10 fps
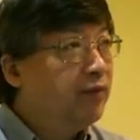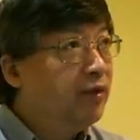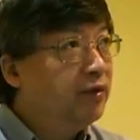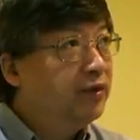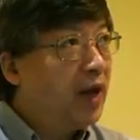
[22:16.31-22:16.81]

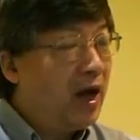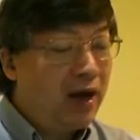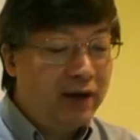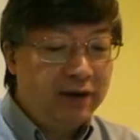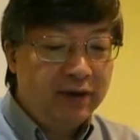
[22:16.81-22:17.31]
move
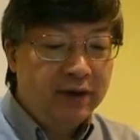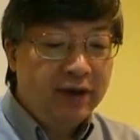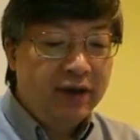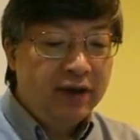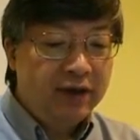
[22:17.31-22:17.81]
down,
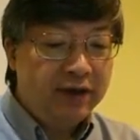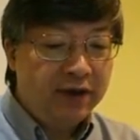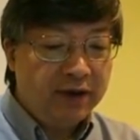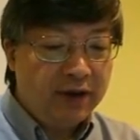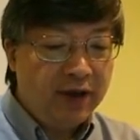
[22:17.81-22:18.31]

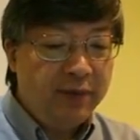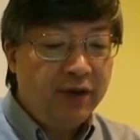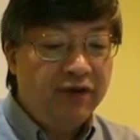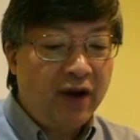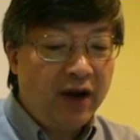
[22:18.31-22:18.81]

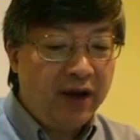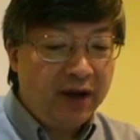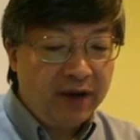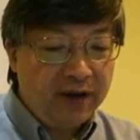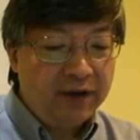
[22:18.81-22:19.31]

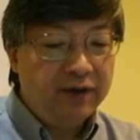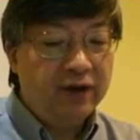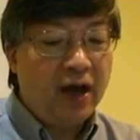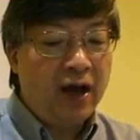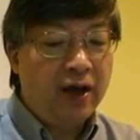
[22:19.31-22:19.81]
heapify
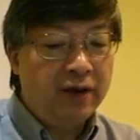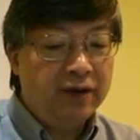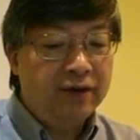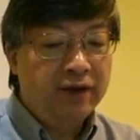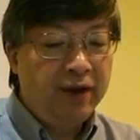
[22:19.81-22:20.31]

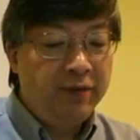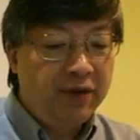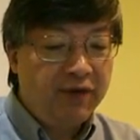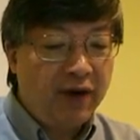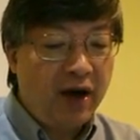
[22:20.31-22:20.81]
down,
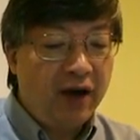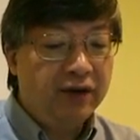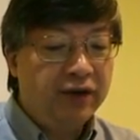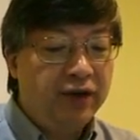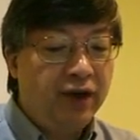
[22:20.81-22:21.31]
heapify
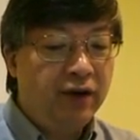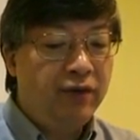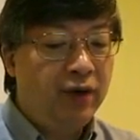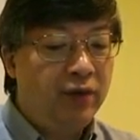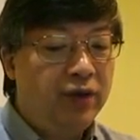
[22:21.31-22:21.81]
until
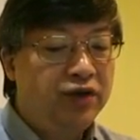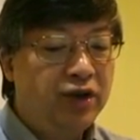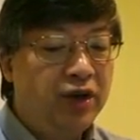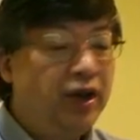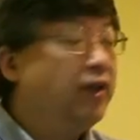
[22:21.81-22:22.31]
we
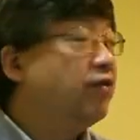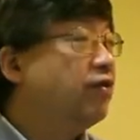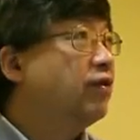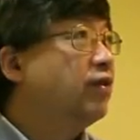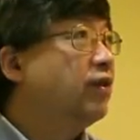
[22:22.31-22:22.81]
reach a
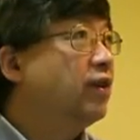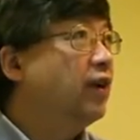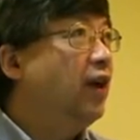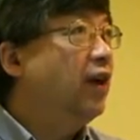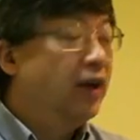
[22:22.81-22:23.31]
leaf.
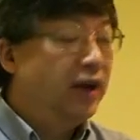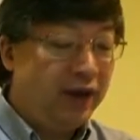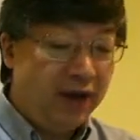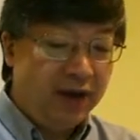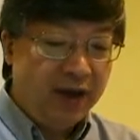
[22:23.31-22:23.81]
Okay?
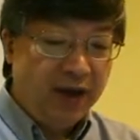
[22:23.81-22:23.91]
Yeah.